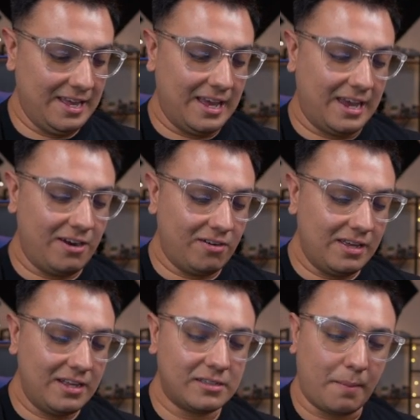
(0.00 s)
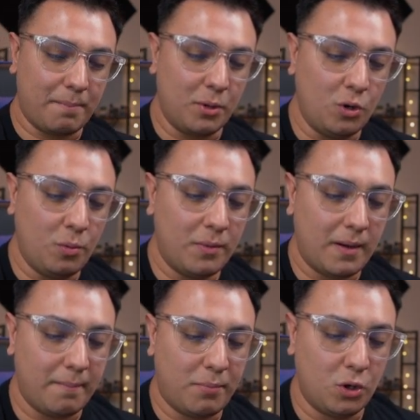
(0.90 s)
Here is Boom
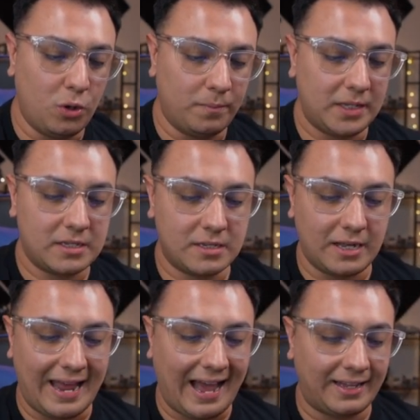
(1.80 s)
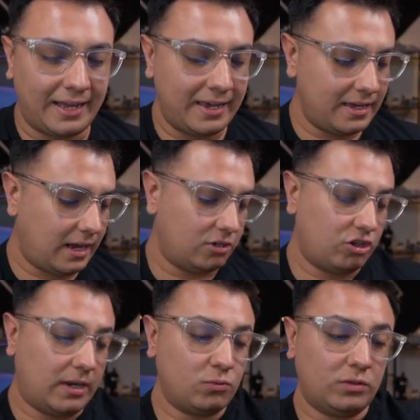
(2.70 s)
Boom. This is an ally.
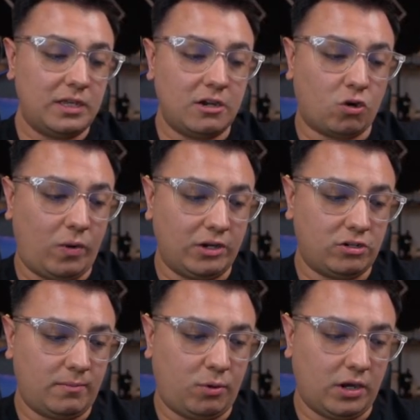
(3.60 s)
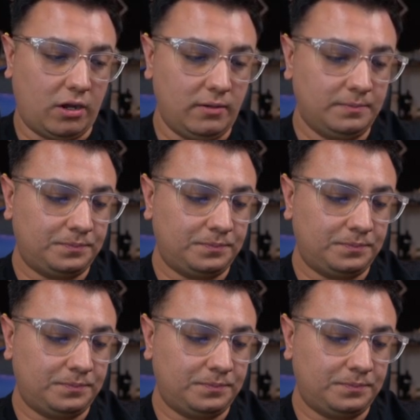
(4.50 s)
She comes with the aggression precon.